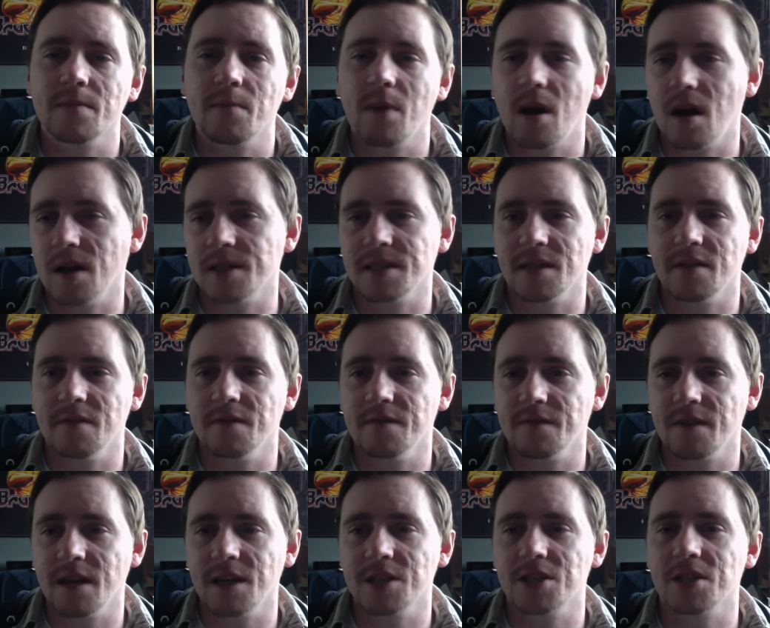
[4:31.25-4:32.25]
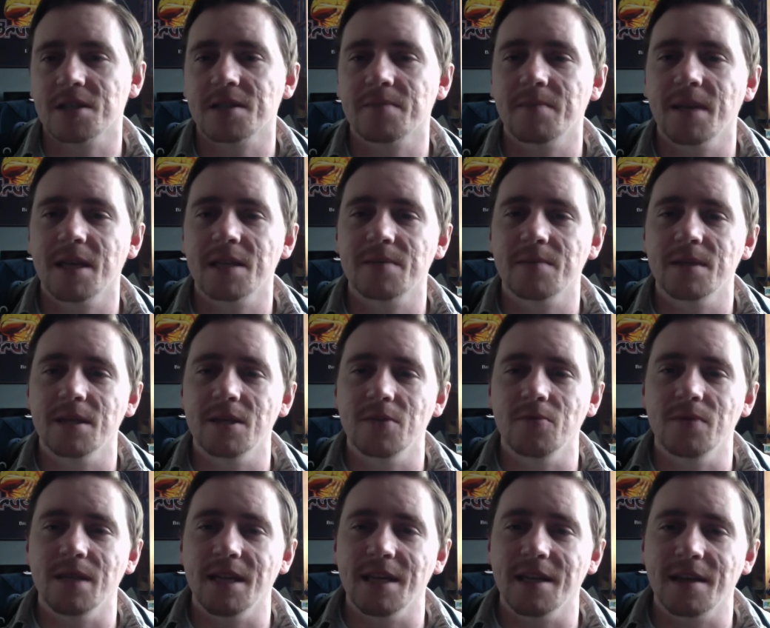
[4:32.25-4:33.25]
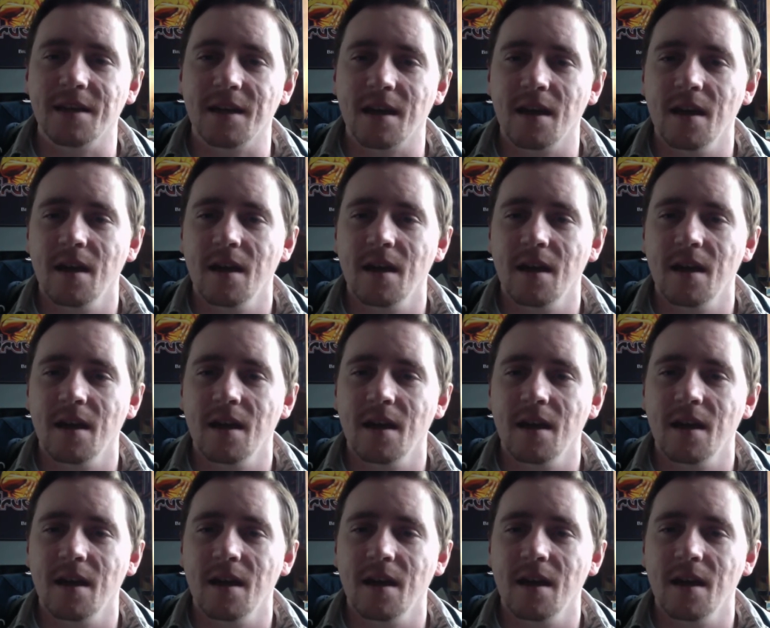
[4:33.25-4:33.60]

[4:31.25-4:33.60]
positive and it just makes me unique.